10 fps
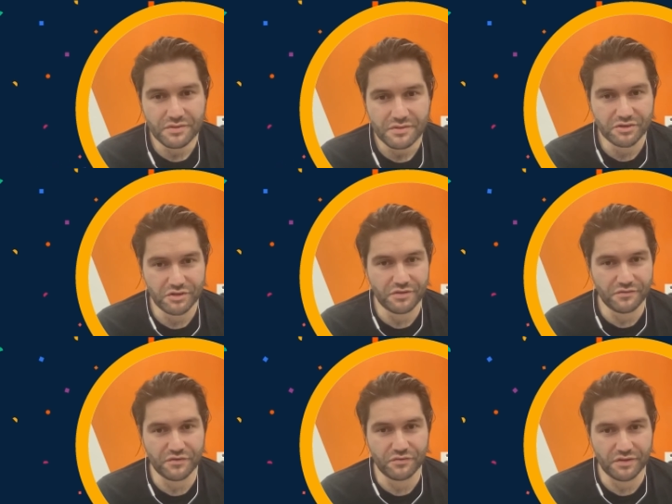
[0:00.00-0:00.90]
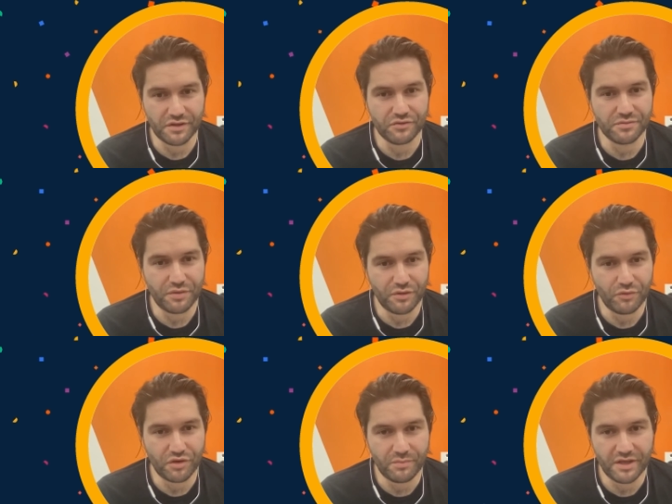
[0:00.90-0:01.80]
So you've sold £1,000
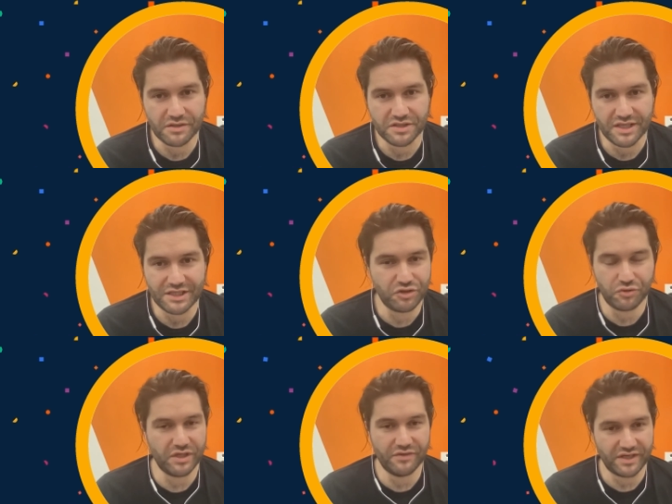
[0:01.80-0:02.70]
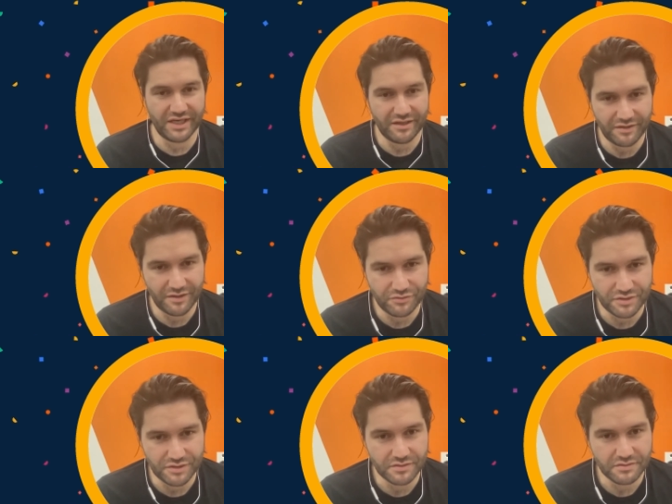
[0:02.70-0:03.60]
worth of merchandise. You don't ever get the
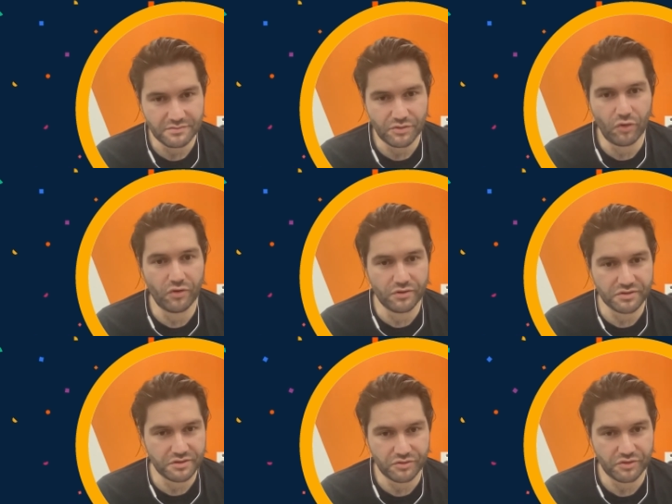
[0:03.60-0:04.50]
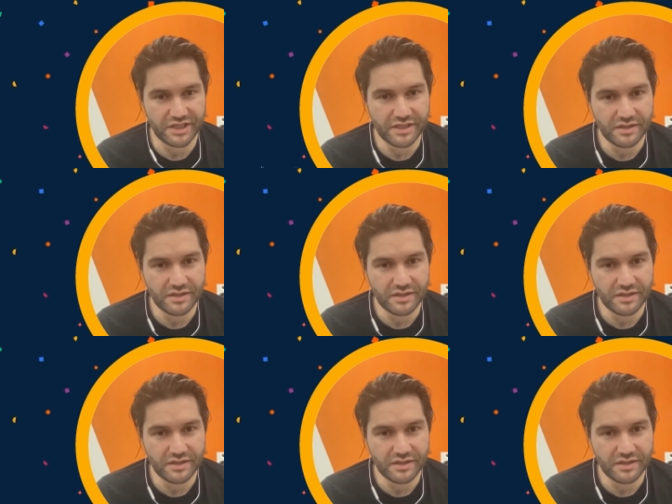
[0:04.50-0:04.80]
$1,000,